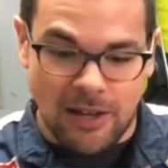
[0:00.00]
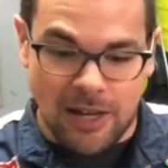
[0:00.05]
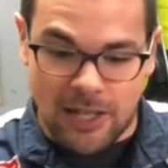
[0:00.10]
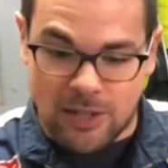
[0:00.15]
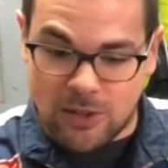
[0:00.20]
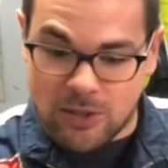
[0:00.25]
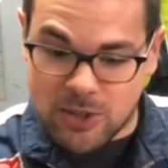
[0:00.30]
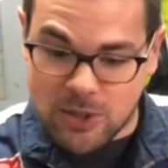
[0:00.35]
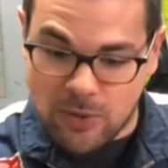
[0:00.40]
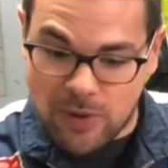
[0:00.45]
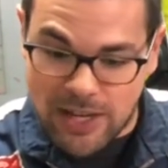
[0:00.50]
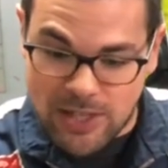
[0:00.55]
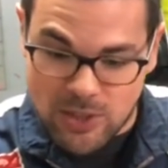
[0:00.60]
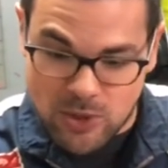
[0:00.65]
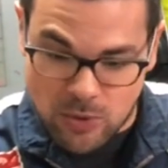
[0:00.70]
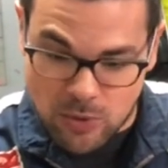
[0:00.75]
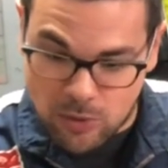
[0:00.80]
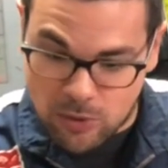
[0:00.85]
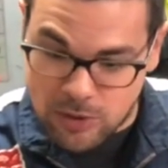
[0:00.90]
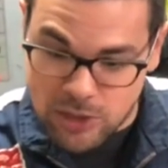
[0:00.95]
I also
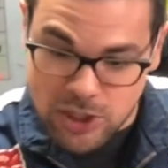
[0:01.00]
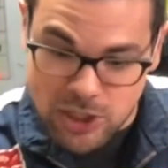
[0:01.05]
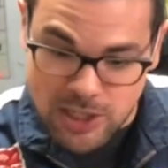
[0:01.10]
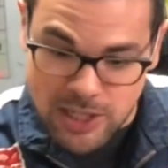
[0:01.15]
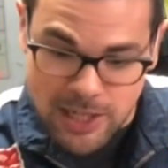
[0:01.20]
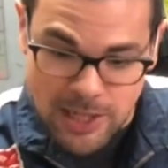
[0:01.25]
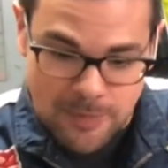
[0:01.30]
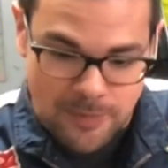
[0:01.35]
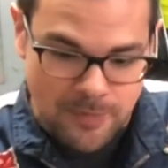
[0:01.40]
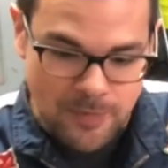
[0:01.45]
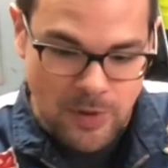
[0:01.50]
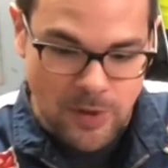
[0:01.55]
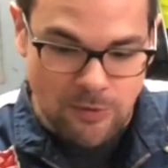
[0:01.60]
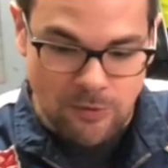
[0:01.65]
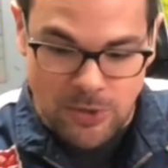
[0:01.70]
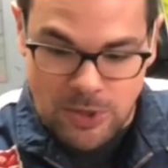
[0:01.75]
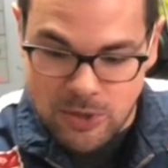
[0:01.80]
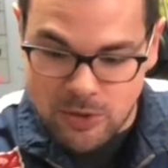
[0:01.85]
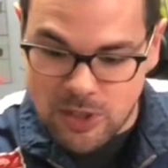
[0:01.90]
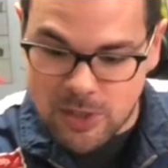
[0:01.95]
enter orange state,
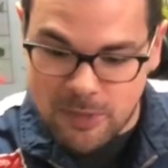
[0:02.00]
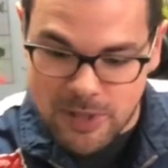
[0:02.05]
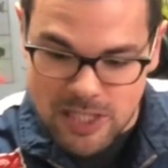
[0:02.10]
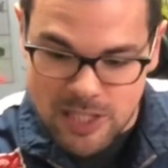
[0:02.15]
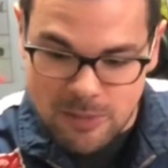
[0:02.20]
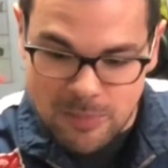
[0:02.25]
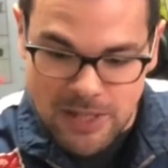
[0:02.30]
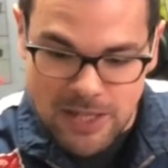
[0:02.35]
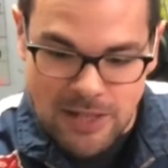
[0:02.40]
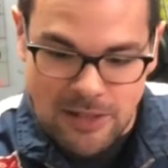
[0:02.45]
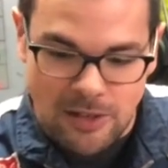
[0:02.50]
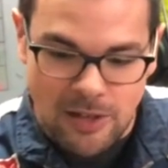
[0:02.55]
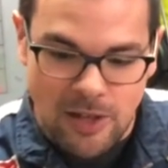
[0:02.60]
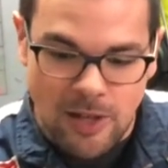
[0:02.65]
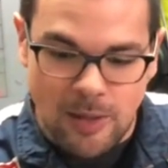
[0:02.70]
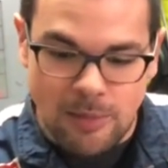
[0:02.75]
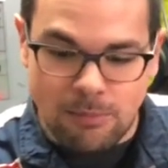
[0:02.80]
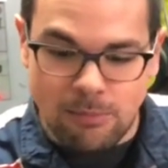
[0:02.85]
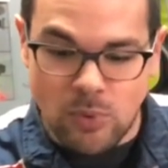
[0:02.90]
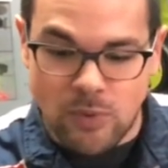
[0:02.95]
reduce my speed,
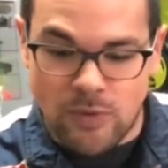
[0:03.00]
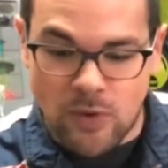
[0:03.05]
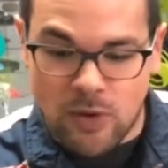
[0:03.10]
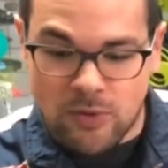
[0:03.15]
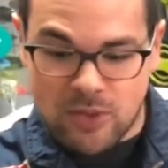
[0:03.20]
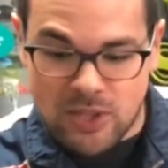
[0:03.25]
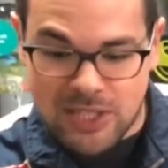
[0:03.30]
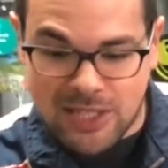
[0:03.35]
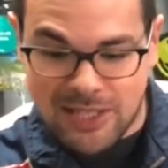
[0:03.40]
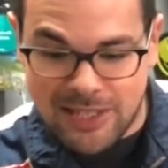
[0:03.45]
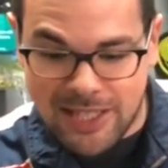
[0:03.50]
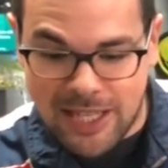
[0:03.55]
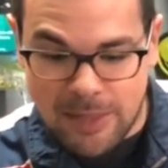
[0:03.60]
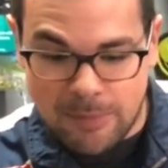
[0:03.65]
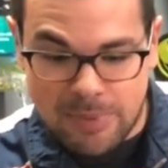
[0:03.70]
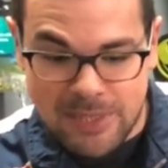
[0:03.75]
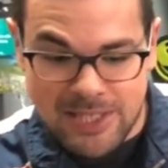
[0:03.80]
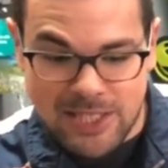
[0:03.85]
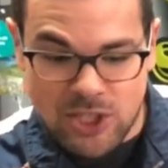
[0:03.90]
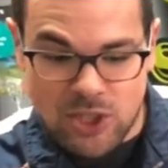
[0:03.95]
move over to lane
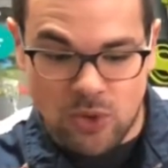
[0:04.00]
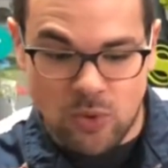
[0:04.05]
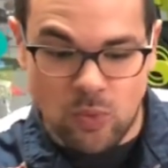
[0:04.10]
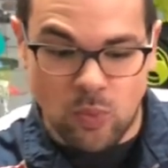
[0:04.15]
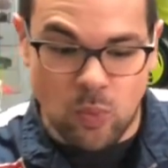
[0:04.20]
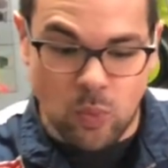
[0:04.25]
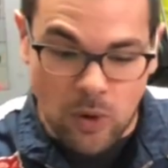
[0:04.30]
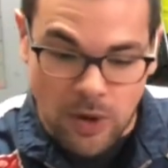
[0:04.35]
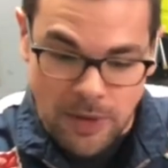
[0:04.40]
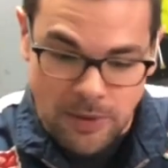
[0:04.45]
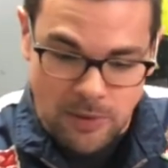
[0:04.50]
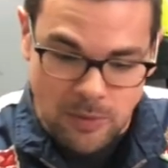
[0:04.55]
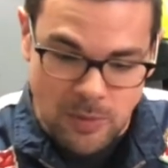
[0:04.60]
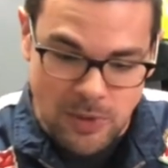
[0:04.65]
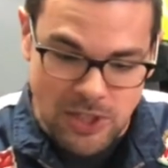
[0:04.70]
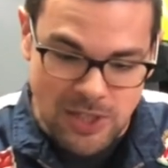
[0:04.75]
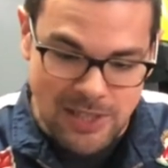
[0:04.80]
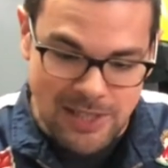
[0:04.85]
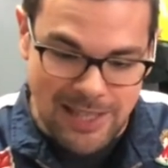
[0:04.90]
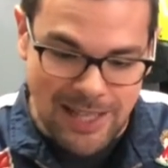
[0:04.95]
position 1,
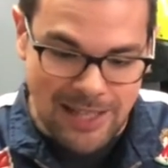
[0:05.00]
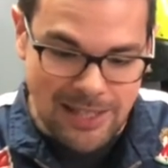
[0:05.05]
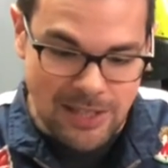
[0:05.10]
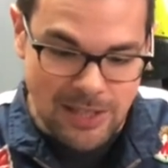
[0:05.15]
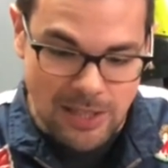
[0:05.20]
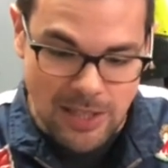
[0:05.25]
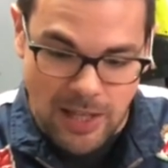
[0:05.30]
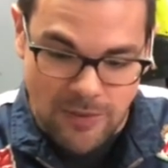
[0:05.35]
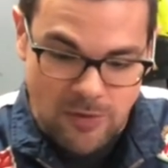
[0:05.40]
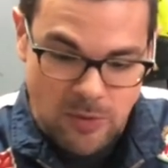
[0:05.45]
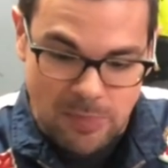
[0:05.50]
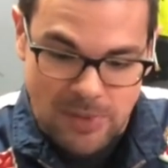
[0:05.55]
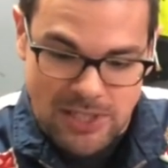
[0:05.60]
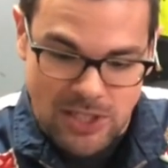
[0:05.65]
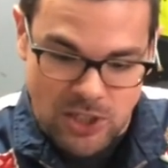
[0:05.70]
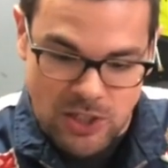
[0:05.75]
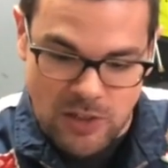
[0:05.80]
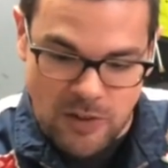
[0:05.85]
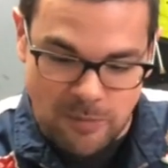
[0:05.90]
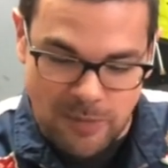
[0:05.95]
which is that left
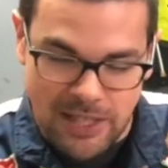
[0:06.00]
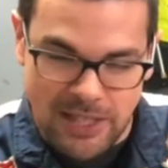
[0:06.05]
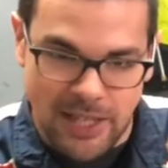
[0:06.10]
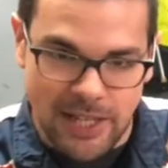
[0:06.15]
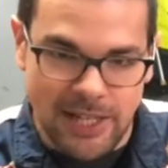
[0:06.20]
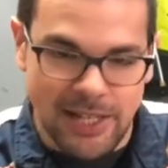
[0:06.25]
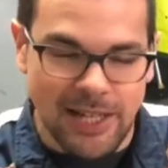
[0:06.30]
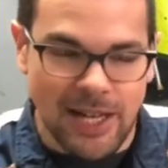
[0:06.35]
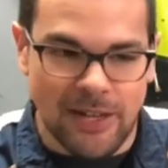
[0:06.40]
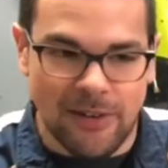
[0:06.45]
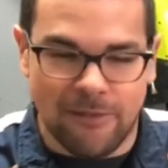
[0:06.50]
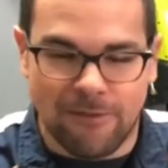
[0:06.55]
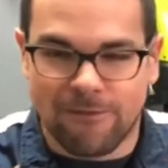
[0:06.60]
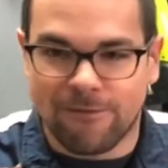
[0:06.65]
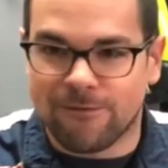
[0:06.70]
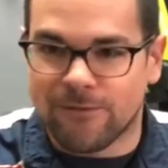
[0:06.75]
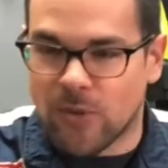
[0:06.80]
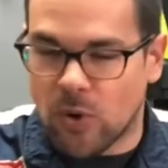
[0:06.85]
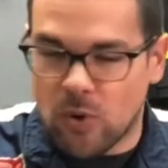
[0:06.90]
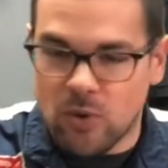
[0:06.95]
position of my lane, kind of
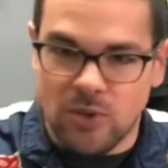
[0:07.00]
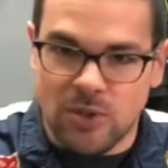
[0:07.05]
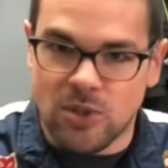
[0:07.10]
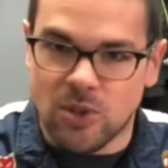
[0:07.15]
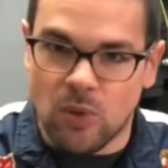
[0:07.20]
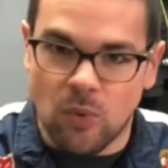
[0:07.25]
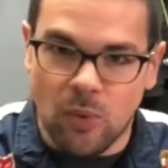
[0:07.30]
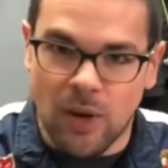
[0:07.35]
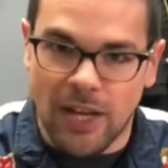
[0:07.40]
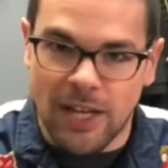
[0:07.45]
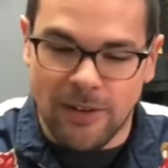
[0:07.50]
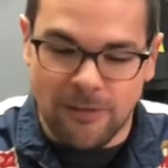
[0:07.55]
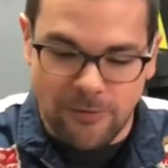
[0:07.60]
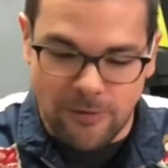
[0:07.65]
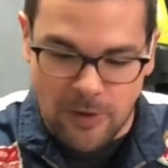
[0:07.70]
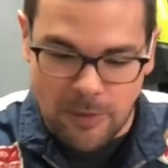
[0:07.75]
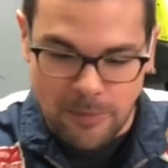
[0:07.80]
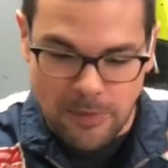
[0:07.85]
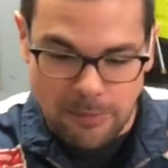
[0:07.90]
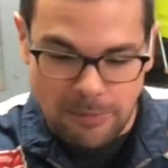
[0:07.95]
furthest away
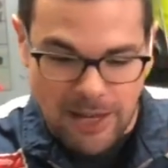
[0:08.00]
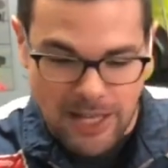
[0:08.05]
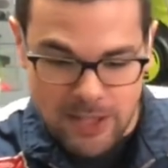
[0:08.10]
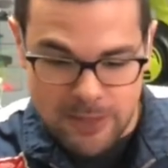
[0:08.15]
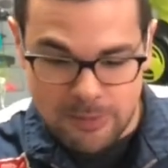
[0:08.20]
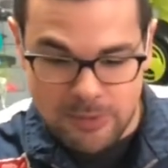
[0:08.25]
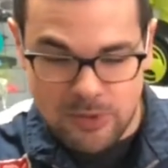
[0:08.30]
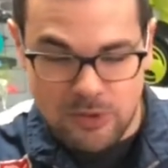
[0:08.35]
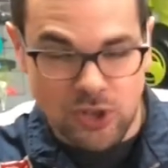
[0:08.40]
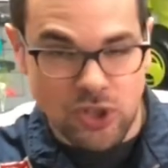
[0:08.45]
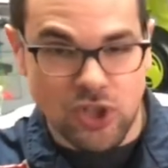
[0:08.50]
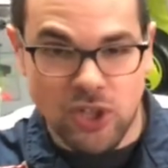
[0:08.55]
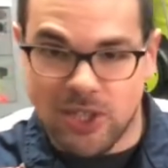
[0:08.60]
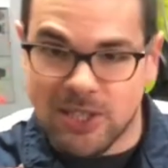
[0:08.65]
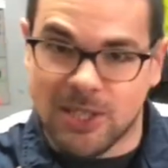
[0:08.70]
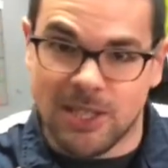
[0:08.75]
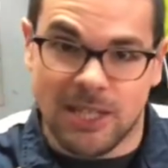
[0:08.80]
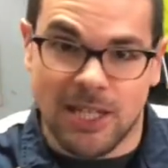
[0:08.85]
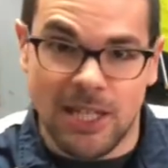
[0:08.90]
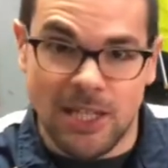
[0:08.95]
from the Malibu,
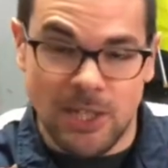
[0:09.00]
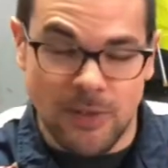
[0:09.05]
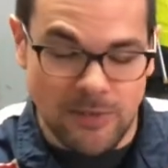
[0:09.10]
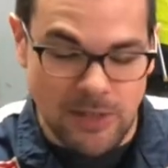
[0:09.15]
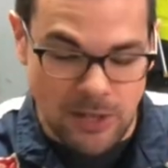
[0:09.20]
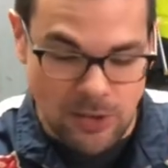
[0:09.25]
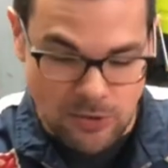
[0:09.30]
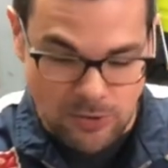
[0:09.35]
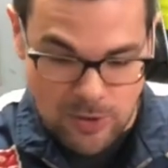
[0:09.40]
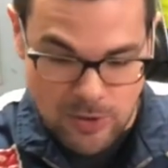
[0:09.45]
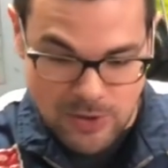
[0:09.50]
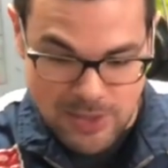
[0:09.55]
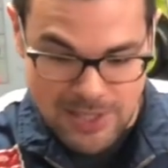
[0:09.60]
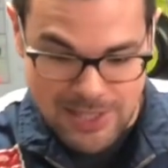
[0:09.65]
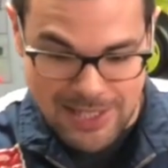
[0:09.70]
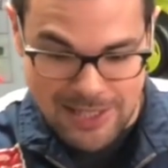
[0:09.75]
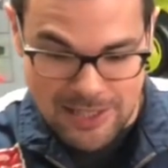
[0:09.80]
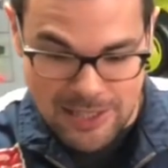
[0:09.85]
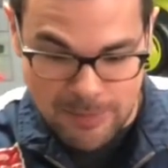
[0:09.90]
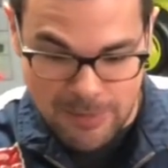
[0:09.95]
just in case if he encroaches
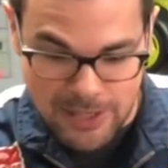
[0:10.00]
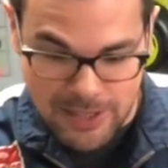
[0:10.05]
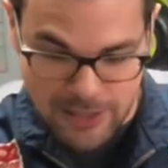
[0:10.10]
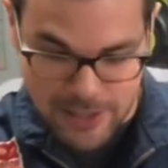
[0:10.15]
into my